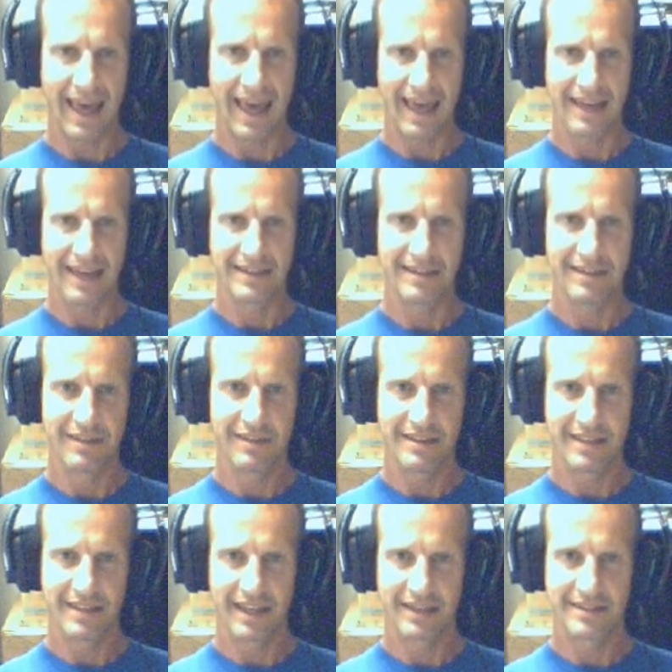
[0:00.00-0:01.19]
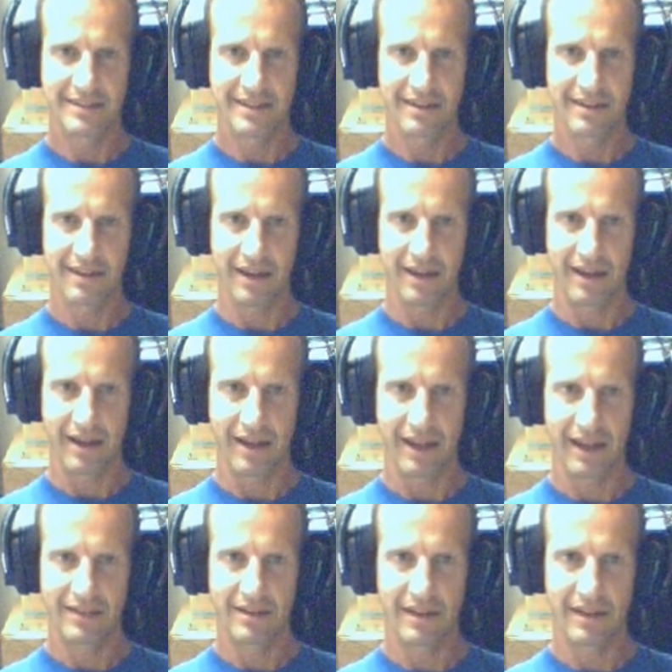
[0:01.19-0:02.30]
And these things, at